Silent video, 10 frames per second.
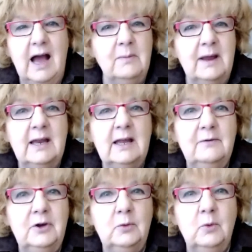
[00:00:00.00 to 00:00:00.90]
How many
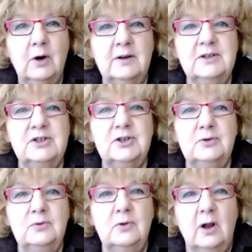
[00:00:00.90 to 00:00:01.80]
of you were in
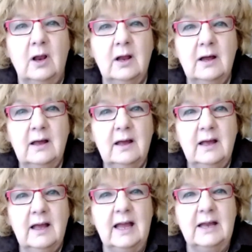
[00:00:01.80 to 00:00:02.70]
school
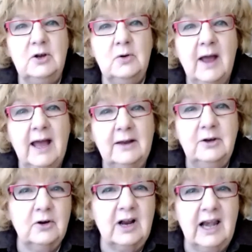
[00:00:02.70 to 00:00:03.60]
and you
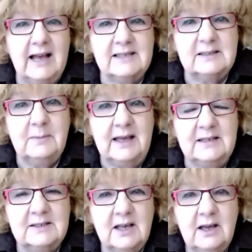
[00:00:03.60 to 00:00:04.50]
had your
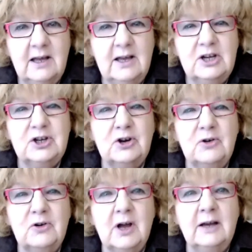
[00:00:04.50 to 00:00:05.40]
classmates
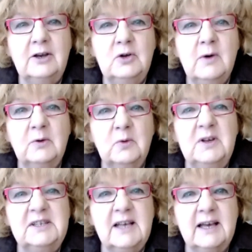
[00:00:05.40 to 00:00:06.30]
turn on you at
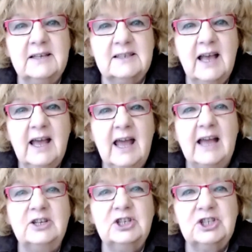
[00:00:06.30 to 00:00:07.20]
recess
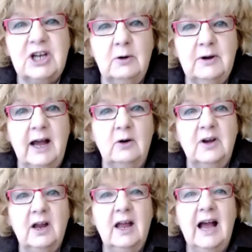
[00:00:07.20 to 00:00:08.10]
and shout
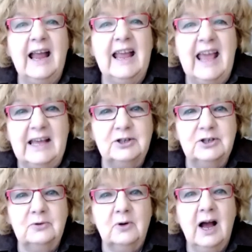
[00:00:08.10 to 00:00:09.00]
out, I
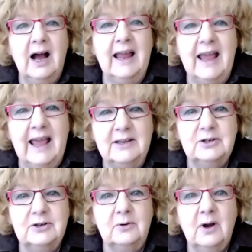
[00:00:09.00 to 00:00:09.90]
hate you, I
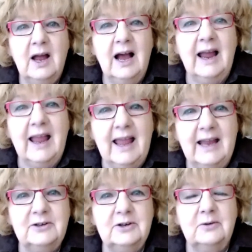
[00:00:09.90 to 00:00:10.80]
hate you, I
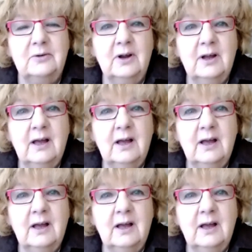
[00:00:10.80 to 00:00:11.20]
hate you?